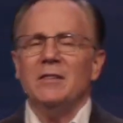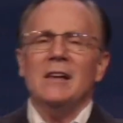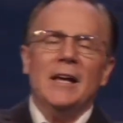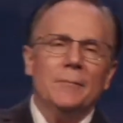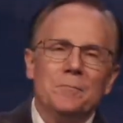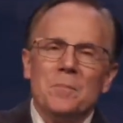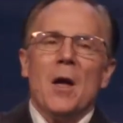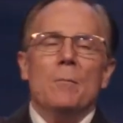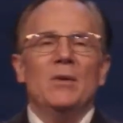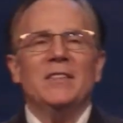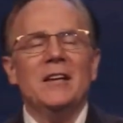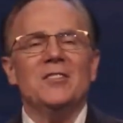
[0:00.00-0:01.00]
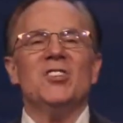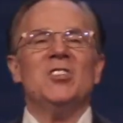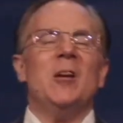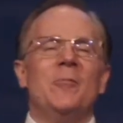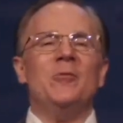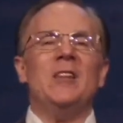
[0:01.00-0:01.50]
But then, But
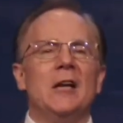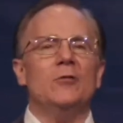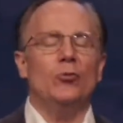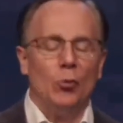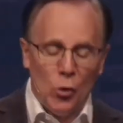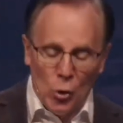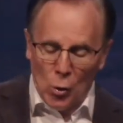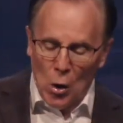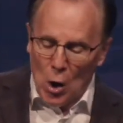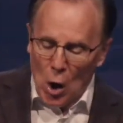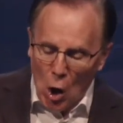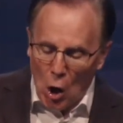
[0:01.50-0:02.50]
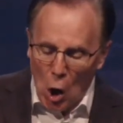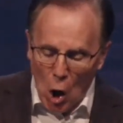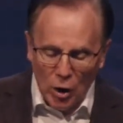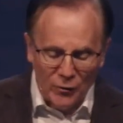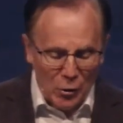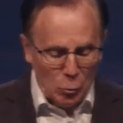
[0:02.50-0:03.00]
then sifting through
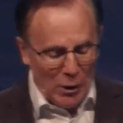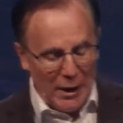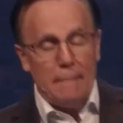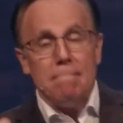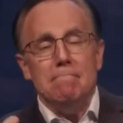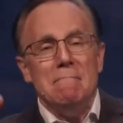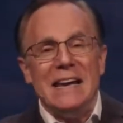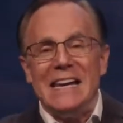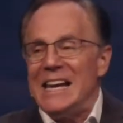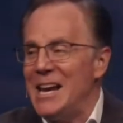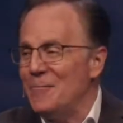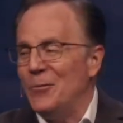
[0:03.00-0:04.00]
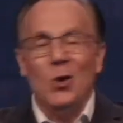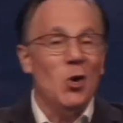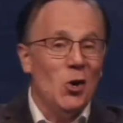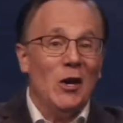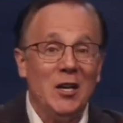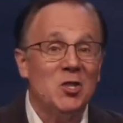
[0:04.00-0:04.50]
all of the really
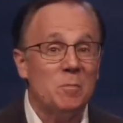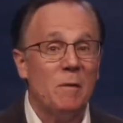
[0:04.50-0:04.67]
meaningful